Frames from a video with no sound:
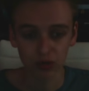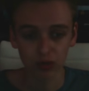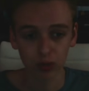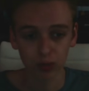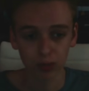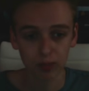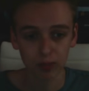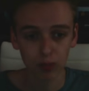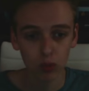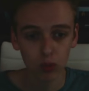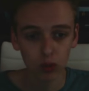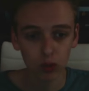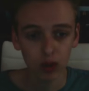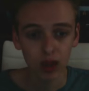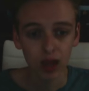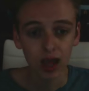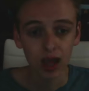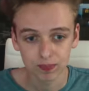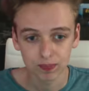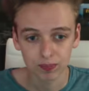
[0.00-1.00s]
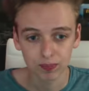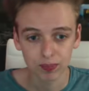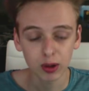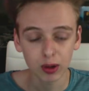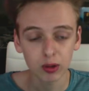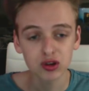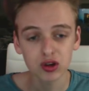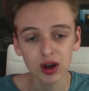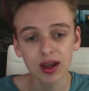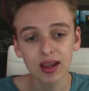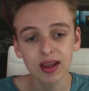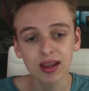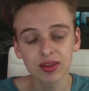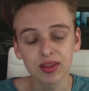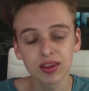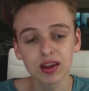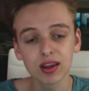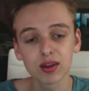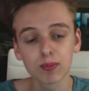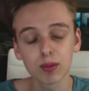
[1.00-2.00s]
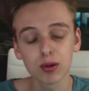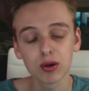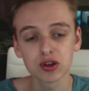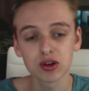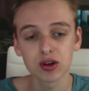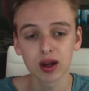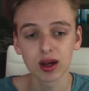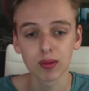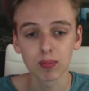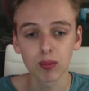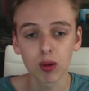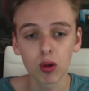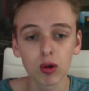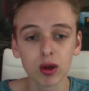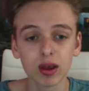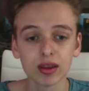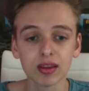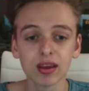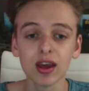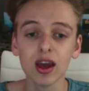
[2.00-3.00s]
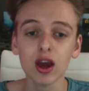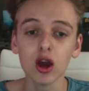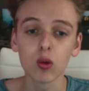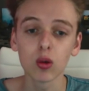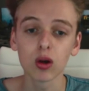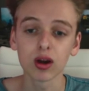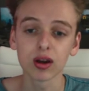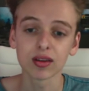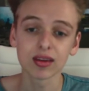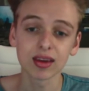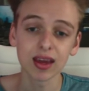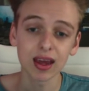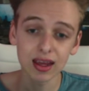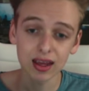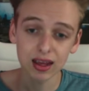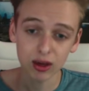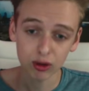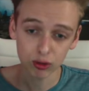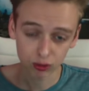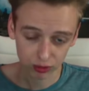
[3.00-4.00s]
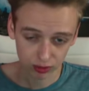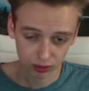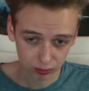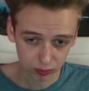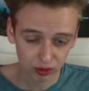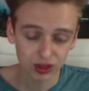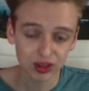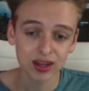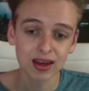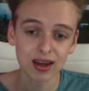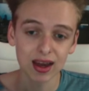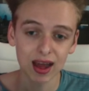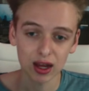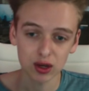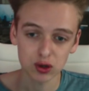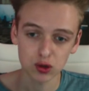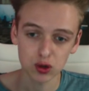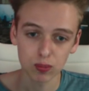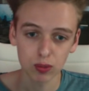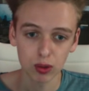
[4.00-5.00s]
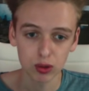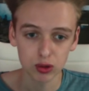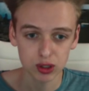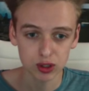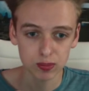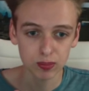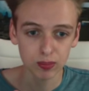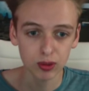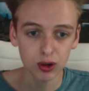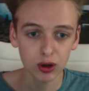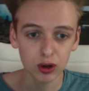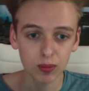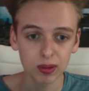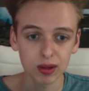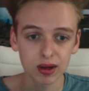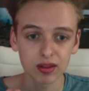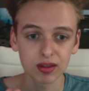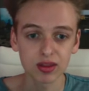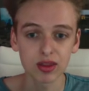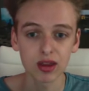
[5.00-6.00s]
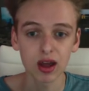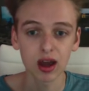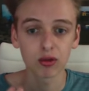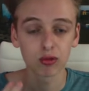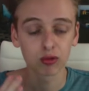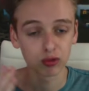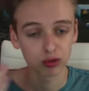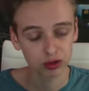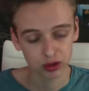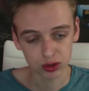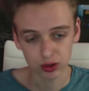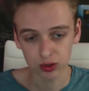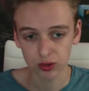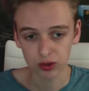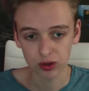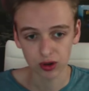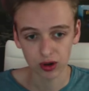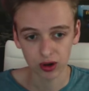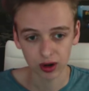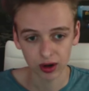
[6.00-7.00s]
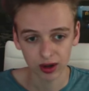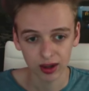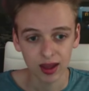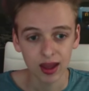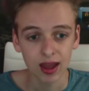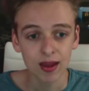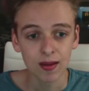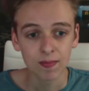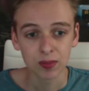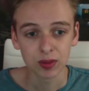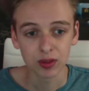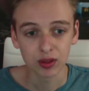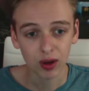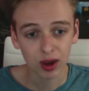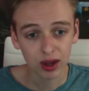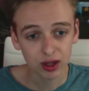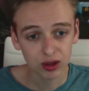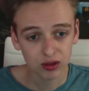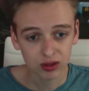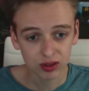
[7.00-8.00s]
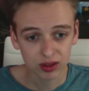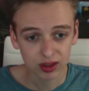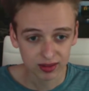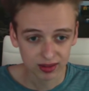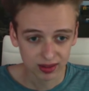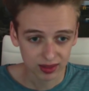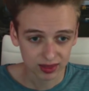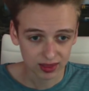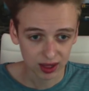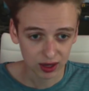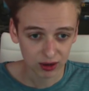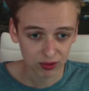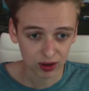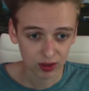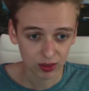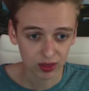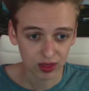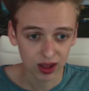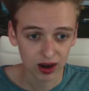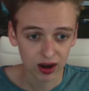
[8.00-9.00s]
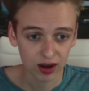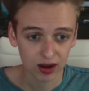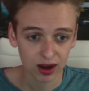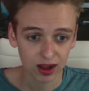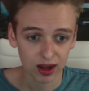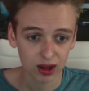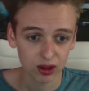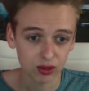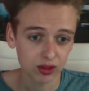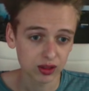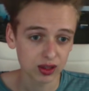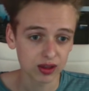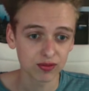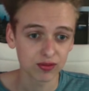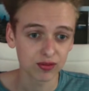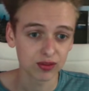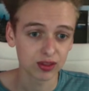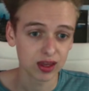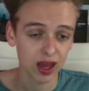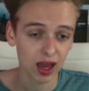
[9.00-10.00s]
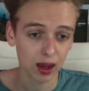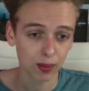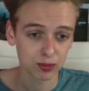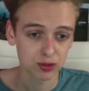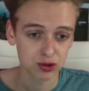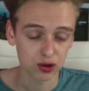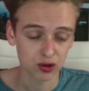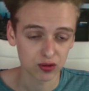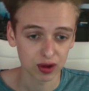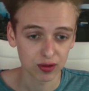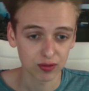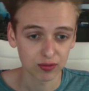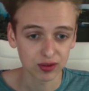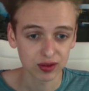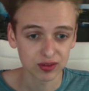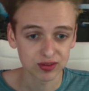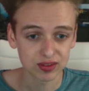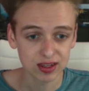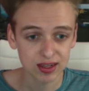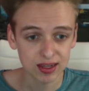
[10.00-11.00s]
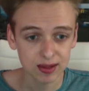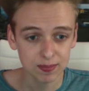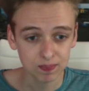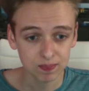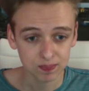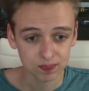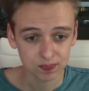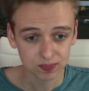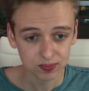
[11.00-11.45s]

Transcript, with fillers: a little bit more. But I would try and get the exposure at a point where it's getting some really natural motion blur, but it's not too dark. And so I usually set that around there, and I'll leave the aperture around 15.